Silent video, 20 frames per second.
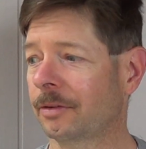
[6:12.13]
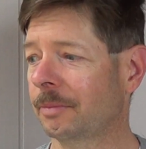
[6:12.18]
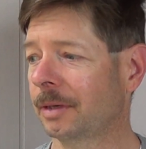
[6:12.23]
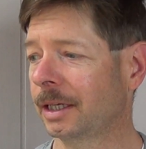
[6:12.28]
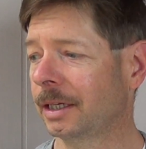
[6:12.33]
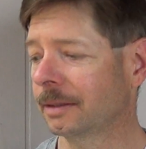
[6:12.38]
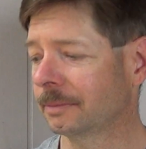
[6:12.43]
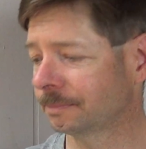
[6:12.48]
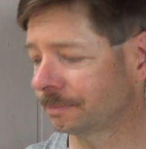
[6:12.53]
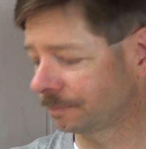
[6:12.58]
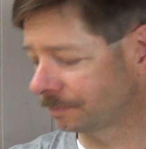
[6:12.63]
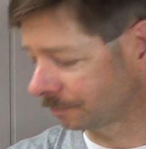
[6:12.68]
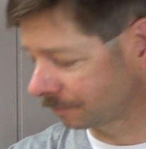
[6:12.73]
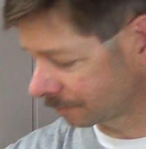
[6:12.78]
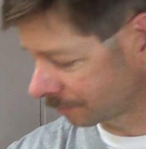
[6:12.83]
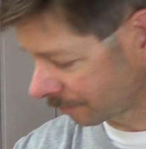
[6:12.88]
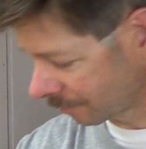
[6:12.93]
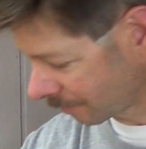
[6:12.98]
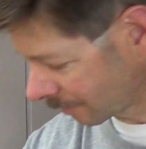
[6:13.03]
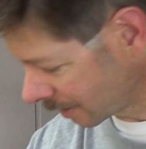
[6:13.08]
me.
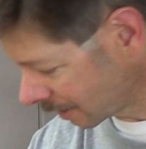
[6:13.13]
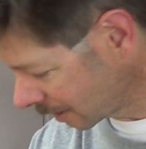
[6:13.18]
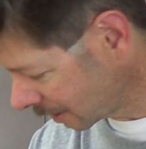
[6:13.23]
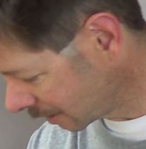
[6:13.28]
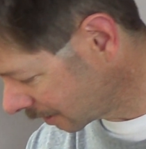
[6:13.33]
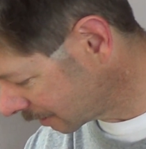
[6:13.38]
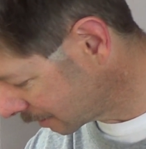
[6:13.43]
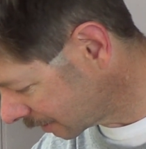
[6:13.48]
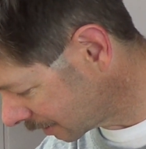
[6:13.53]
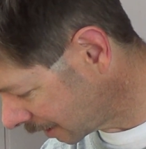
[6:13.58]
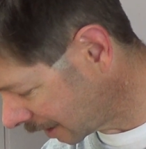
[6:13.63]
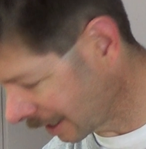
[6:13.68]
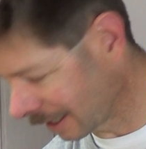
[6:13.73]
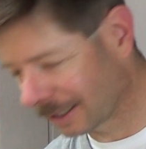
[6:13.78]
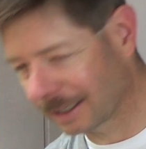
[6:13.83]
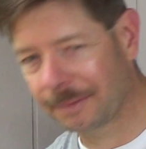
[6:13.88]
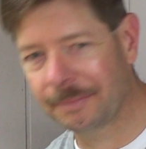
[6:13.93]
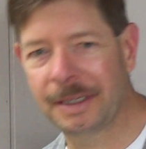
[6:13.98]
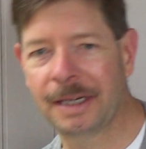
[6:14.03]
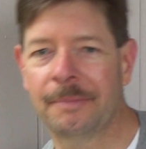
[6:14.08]
Like,
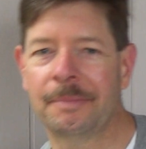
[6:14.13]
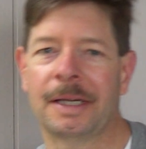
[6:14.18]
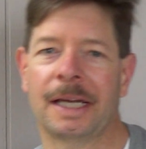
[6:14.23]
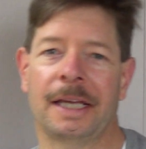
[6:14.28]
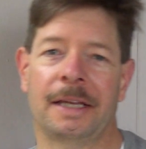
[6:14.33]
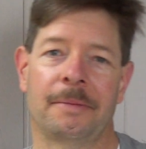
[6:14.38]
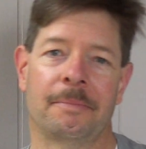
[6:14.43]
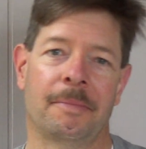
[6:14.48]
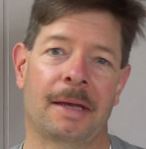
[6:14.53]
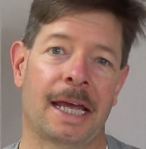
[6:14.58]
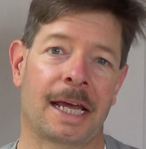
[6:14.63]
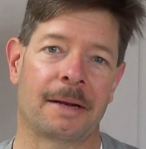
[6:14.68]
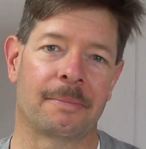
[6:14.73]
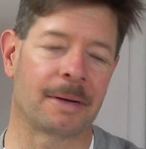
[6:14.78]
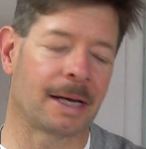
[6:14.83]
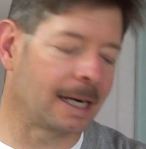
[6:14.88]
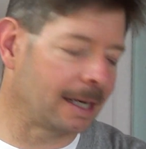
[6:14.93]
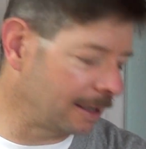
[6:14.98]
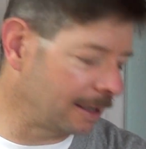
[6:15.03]
I mean, I'm not getting mad about